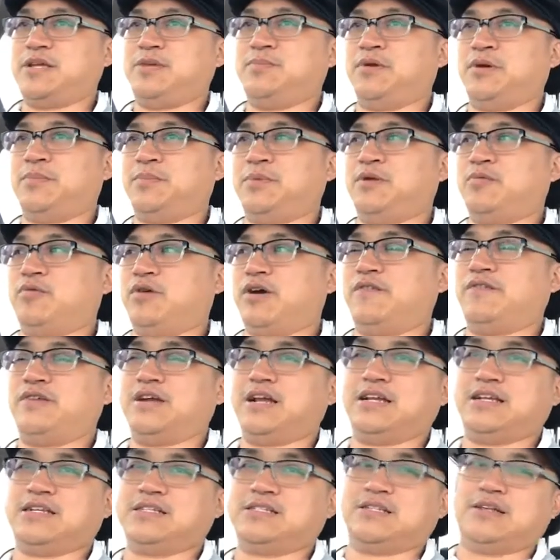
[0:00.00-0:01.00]
me, email me, whatever
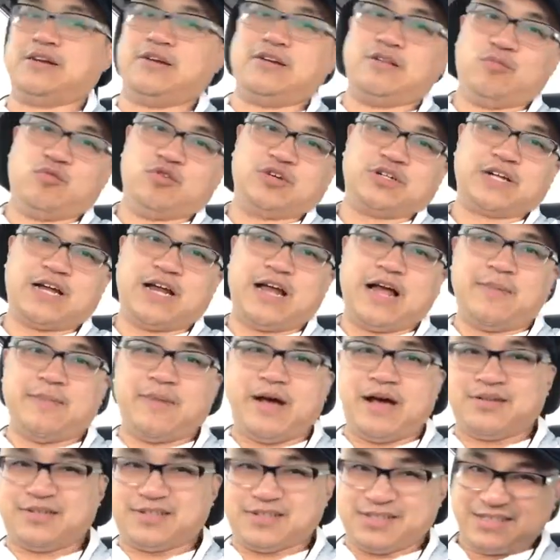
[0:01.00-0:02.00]
you like. This is Larry the Mortgage Guy.
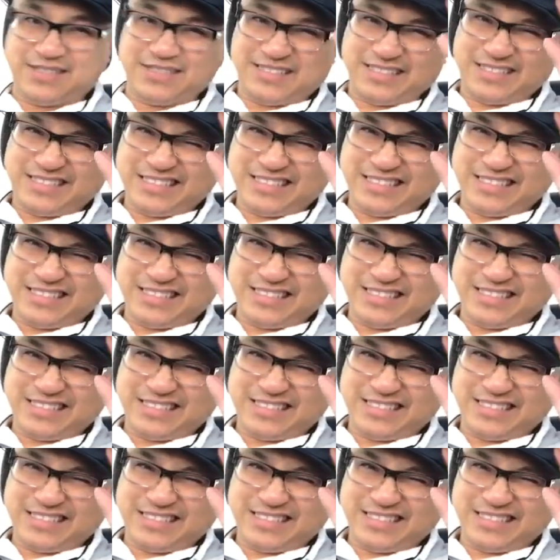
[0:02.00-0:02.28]
I'm out.